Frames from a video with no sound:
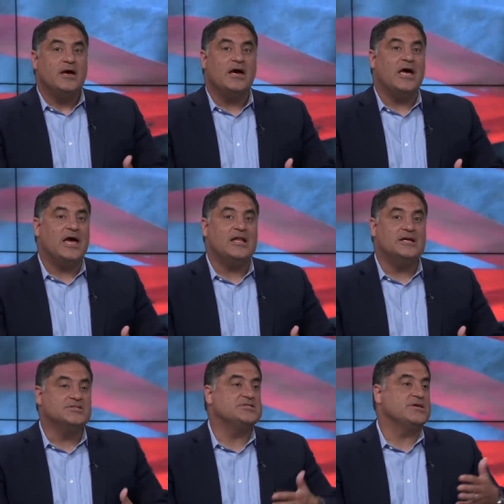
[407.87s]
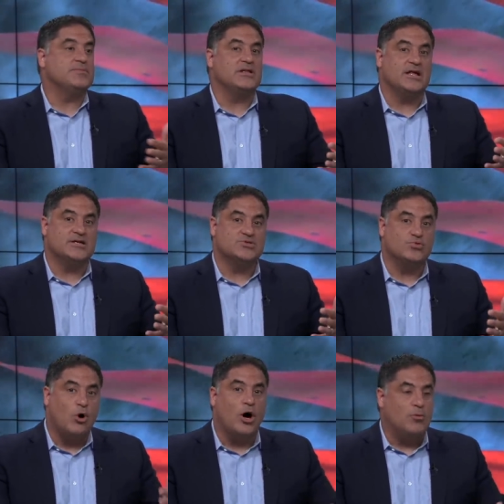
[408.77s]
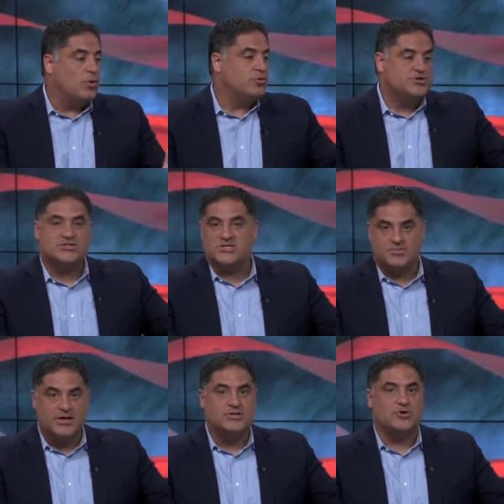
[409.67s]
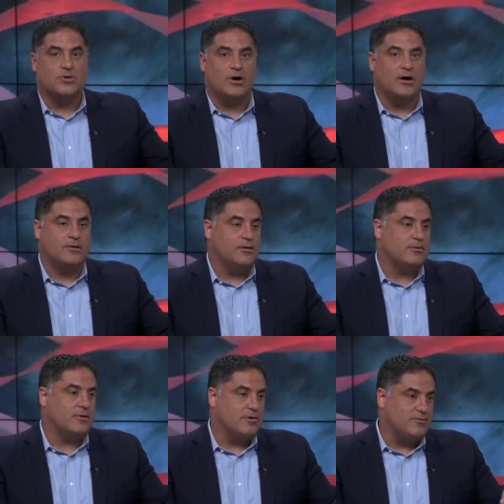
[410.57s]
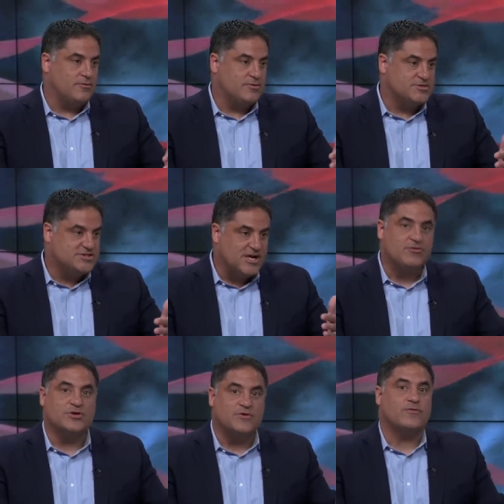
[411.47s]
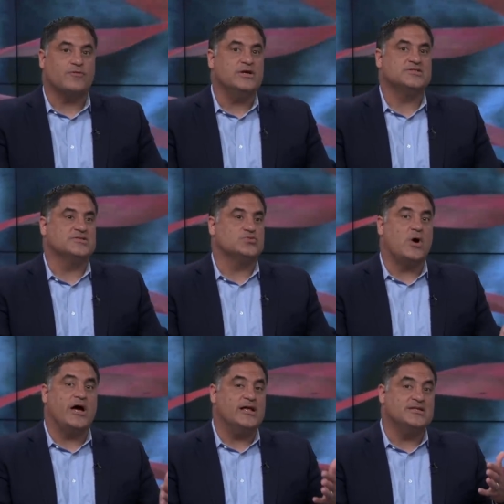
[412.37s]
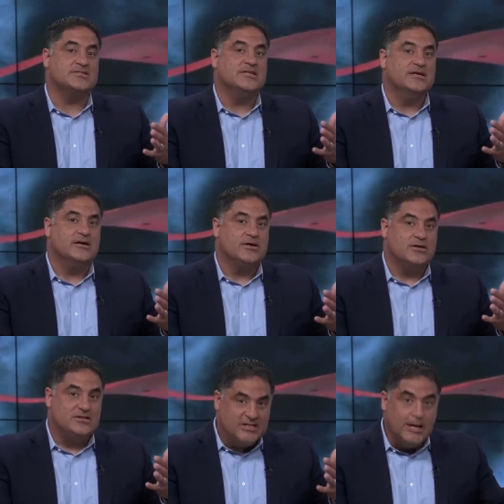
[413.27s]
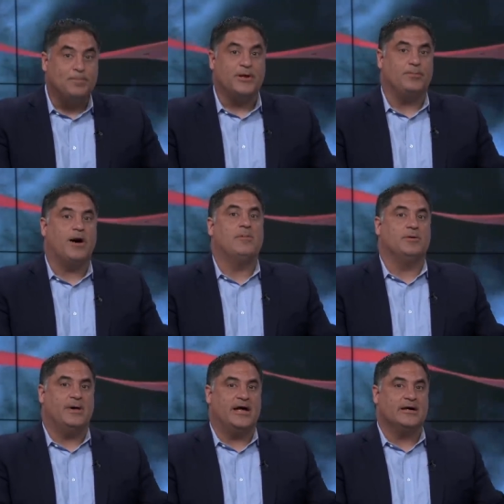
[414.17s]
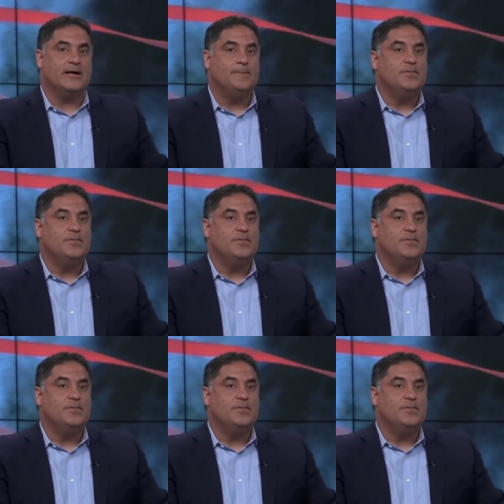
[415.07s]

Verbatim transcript: And is this something that is wrong? Well, we just explained to you uh, uh, several different reasons why it is deeply problematic.